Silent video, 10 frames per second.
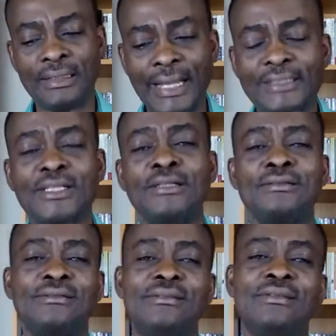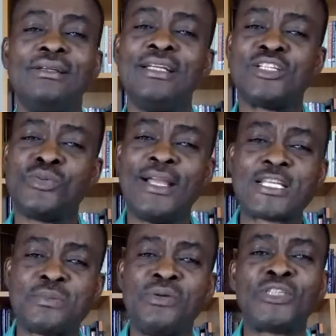That is where
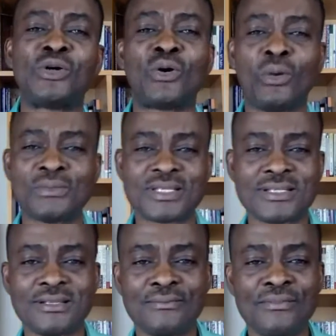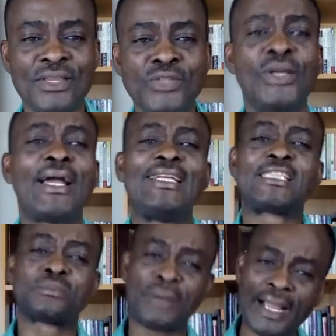inspiration comes. You get
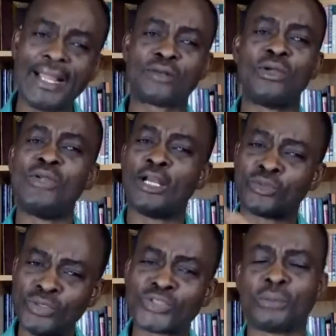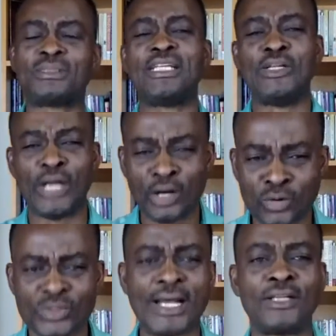inspired when you are doing something that you are
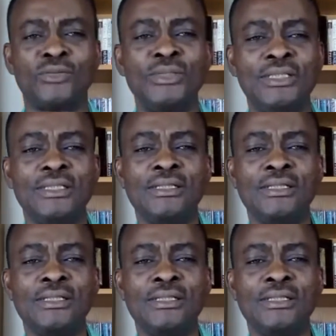good at doing.